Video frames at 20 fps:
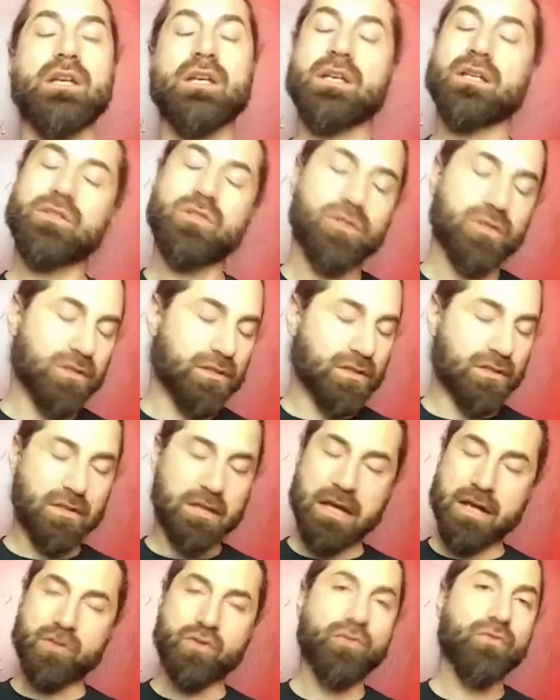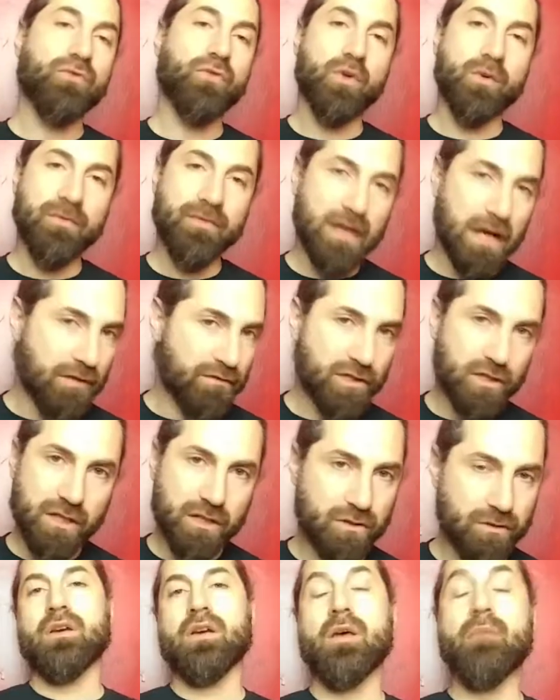It's just the natural form of
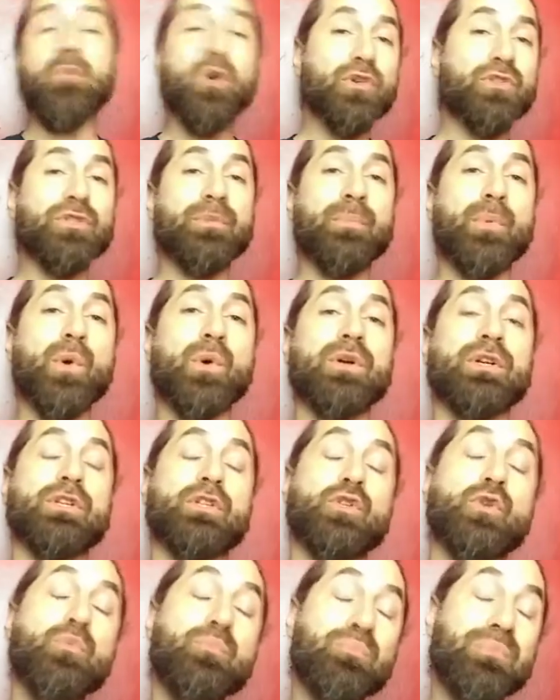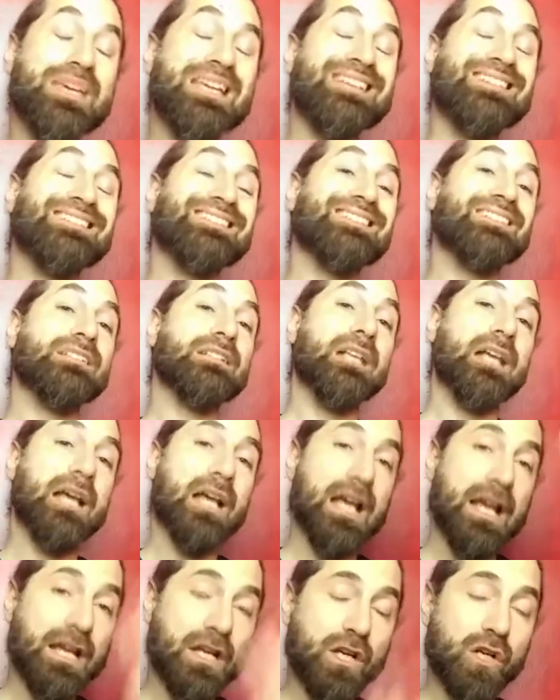conversation. And most important, to build
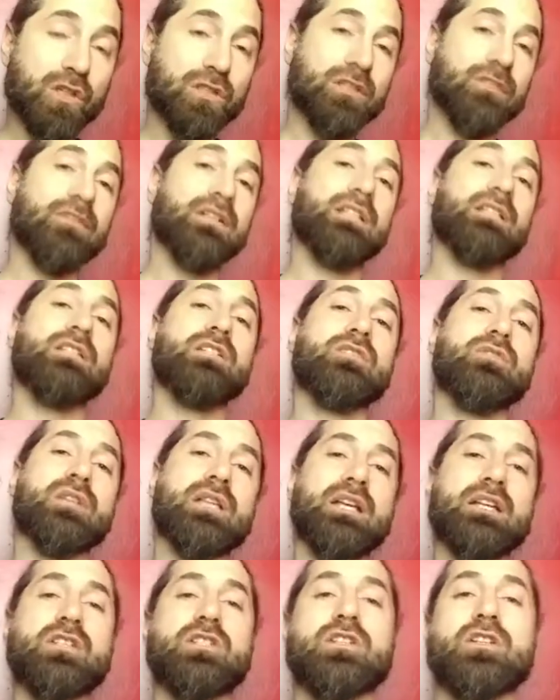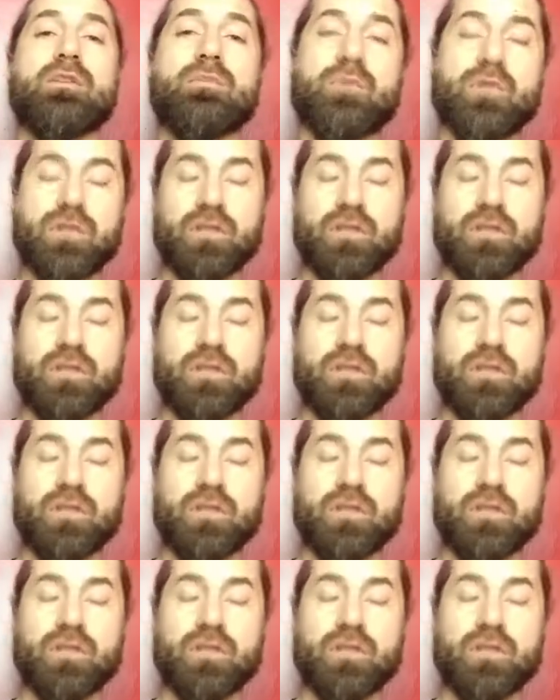and cultivate these relationships,